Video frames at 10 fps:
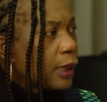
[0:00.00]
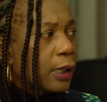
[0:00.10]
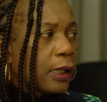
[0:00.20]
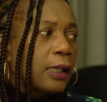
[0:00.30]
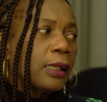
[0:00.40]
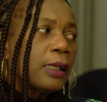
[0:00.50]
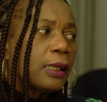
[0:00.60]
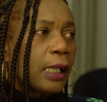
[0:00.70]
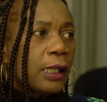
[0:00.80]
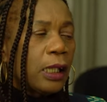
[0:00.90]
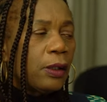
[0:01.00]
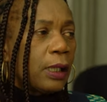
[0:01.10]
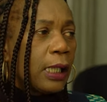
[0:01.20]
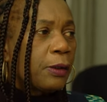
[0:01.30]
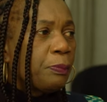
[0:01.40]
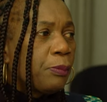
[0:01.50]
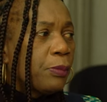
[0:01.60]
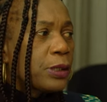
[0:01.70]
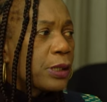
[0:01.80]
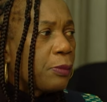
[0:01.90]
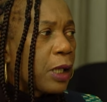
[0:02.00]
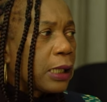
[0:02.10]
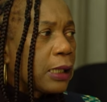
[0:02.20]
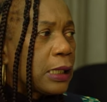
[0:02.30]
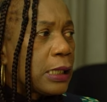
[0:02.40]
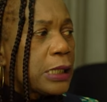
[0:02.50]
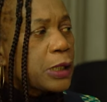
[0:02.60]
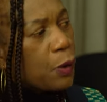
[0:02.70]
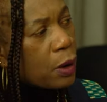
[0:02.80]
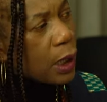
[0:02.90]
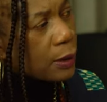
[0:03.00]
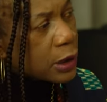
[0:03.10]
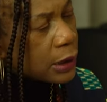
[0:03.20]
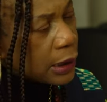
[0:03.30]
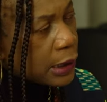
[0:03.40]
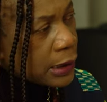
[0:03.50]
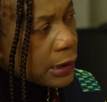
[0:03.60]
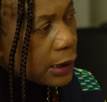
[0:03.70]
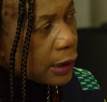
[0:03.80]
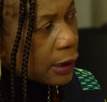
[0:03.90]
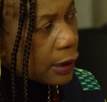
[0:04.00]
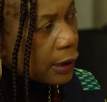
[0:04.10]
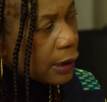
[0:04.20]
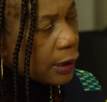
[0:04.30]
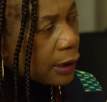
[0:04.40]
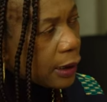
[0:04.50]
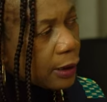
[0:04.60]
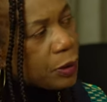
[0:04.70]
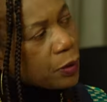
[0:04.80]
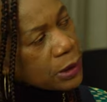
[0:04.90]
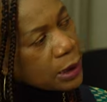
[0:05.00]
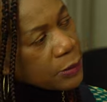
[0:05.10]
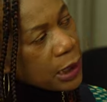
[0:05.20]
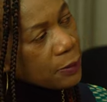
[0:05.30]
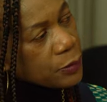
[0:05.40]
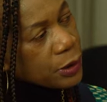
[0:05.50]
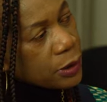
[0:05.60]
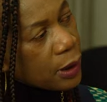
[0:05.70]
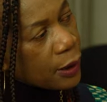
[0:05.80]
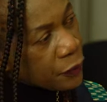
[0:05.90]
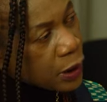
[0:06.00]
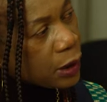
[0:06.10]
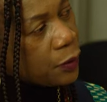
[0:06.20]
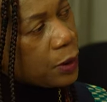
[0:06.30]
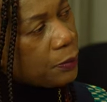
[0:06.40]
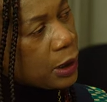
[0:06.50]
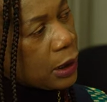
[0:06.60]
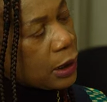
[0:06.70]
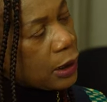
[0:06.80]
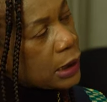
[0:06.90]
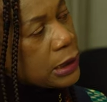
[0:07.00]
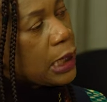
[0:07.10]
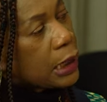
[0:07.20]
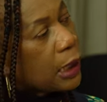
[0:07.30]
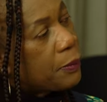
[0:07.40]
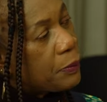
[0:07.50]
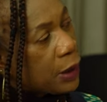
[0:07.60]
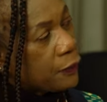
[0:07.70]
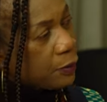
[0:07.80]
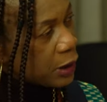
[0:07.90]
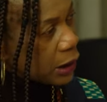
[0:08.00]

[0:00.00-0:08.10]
And then, you know, like someone is welcomed in the kitchen. And because sometimes African women, they shun their men from